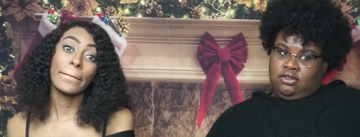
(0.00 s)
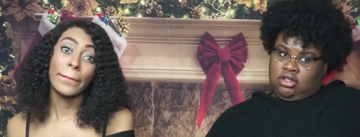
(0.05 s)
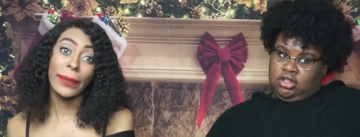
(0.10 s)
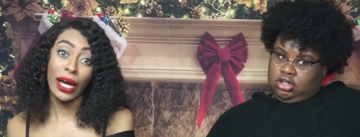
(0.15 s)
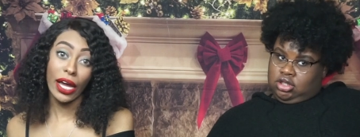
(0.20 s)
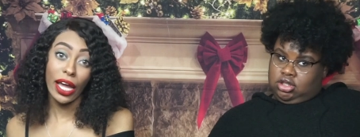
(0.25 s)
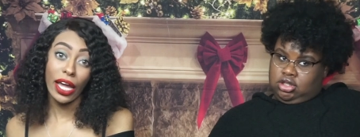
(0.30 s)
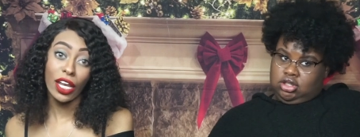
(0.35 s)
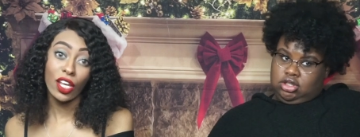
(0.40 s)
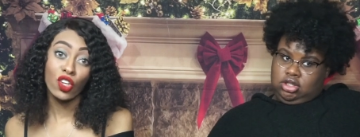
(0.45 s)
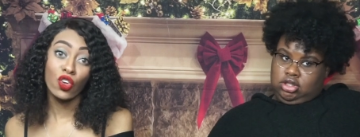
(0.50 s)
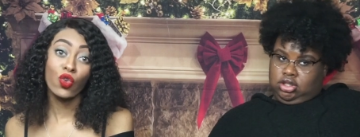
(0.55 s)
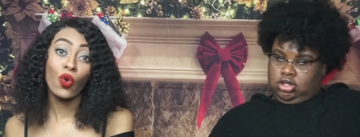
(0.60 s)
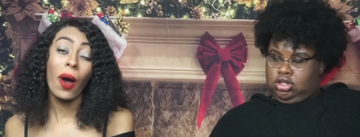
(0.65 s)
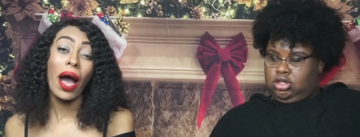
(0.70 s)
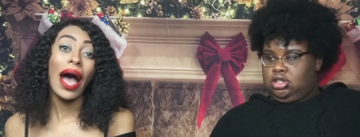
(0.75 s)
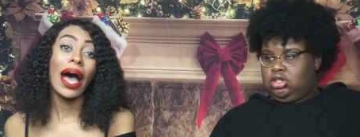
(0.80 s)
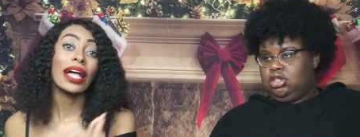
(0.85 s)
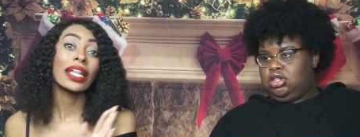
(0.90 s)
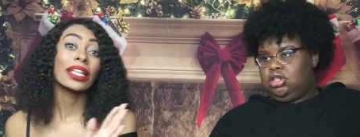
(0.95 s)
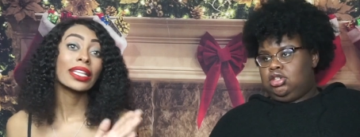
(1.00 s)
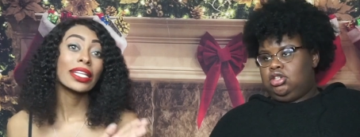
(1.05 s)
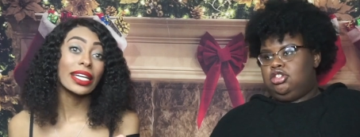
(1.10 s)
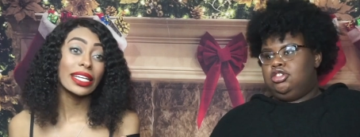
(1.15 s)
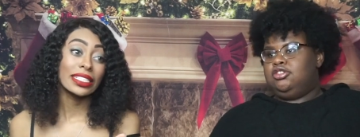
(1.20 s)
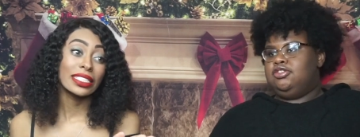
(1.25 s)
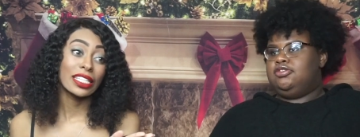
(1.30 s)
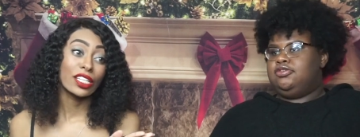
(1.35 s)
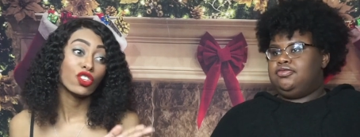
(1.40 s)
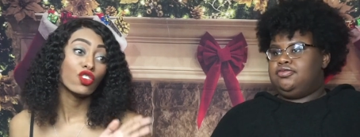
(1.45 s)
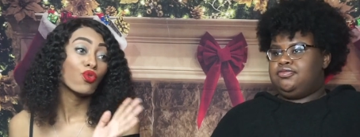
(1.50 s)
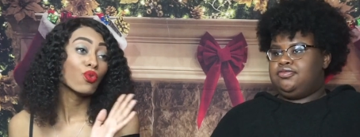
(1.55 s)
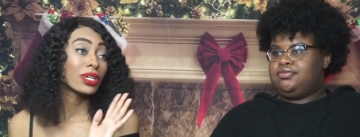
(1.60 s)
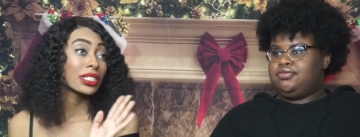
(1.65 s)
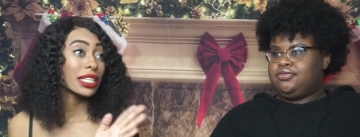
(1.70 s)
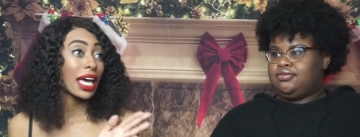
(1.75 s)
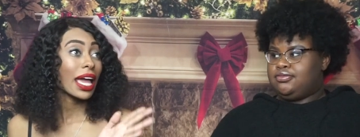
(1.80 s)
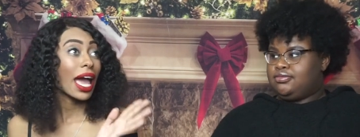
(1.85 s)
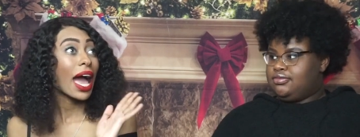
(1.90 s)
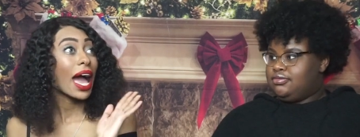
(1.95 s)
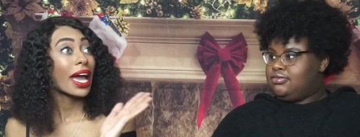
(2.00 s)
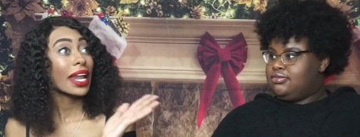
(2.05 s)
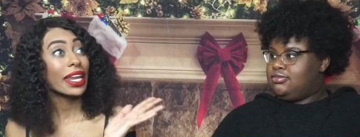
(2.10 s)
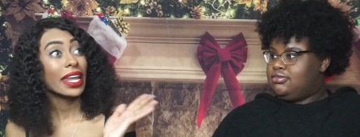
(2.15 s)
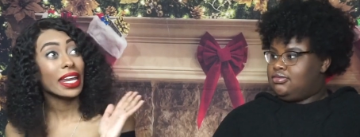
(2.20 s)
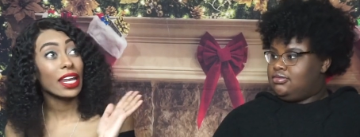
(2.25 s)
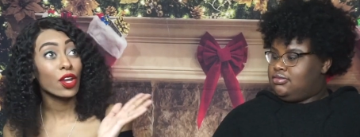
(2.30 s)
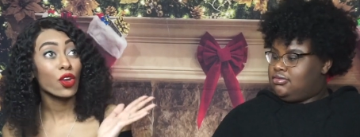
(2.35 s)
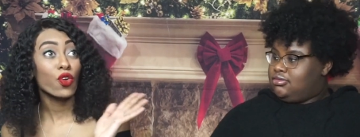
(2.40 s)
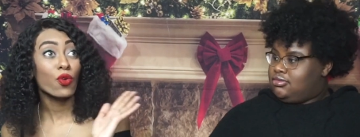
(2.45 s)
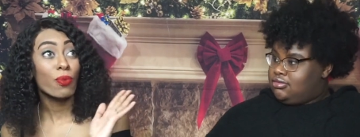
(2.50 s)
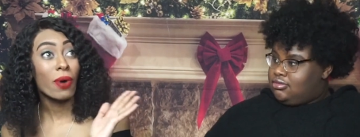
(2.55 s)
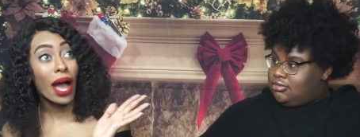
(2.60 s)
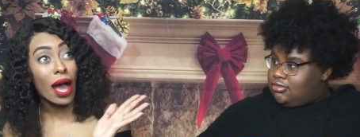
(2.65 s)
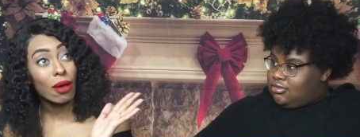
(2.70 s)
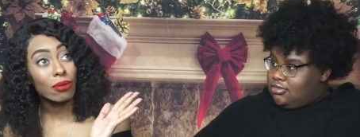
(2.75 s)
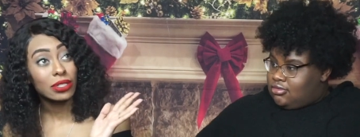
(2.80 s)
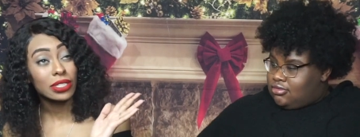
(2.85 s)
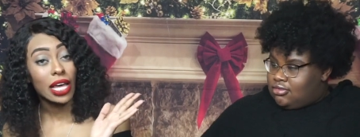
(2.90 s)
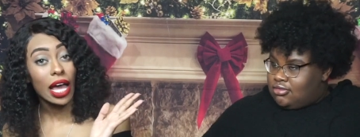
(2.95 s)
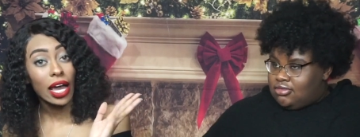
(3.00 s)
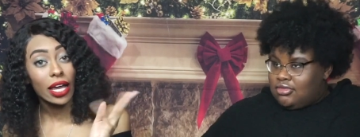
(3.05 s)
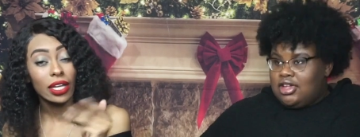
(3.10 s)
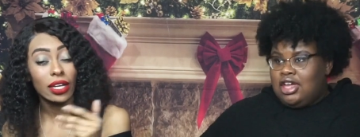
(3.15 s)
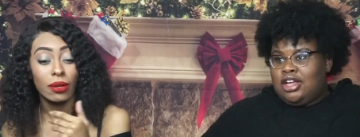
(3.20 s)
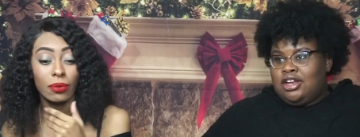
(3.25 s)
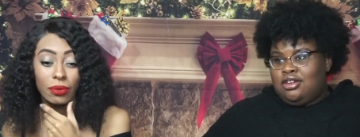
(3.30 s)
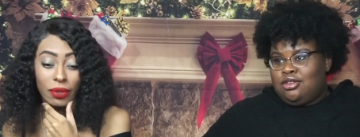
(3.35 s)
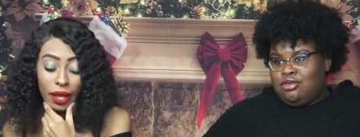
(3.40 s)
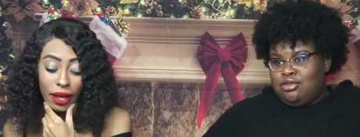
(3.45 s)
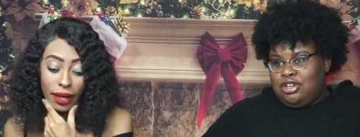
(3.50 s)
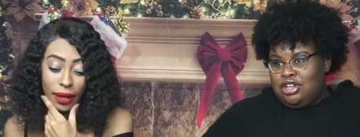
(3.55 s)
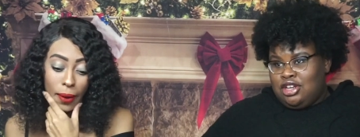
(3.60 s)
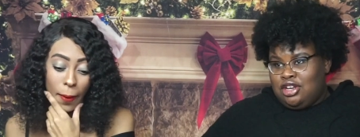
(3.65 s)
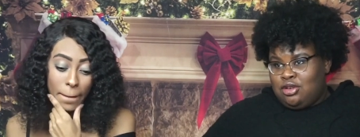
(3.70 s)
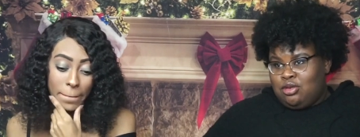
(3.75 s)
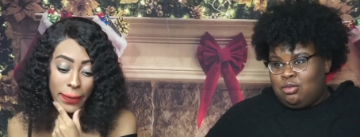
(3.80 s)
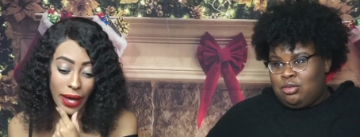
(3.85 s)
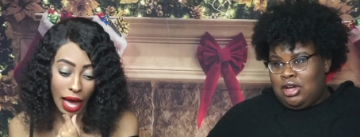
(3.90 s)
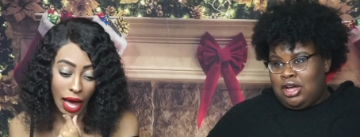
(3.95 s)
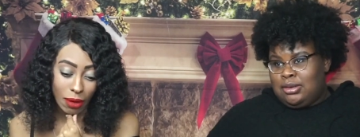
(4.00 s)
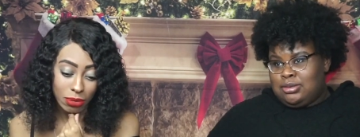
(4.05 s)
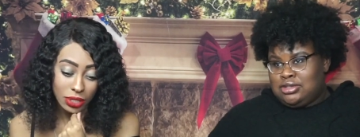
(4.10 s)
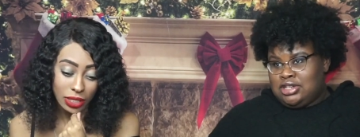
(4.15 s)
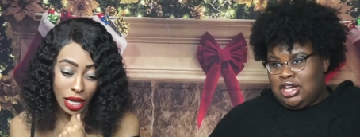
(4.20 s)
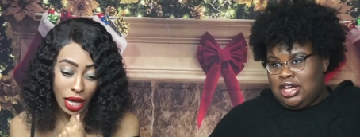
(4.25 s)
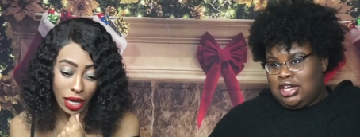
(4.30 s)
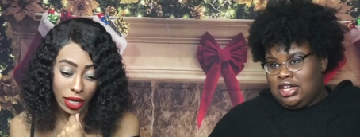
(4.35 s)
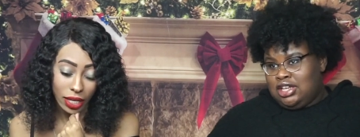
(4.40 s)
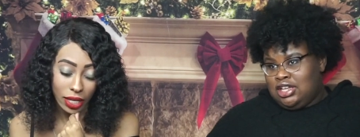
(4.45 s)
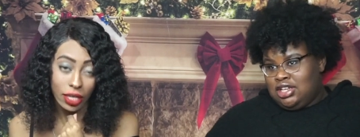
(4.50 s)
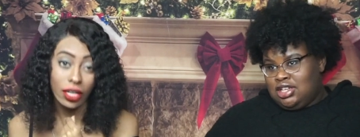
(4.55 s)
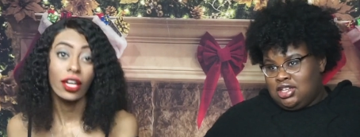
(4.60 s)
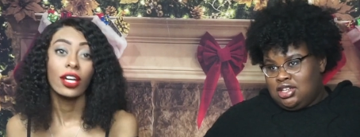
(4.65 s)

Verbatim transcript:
Speaker 1: But you know, I listened. You was like, I need a new pop socket. I'm like, pop socket.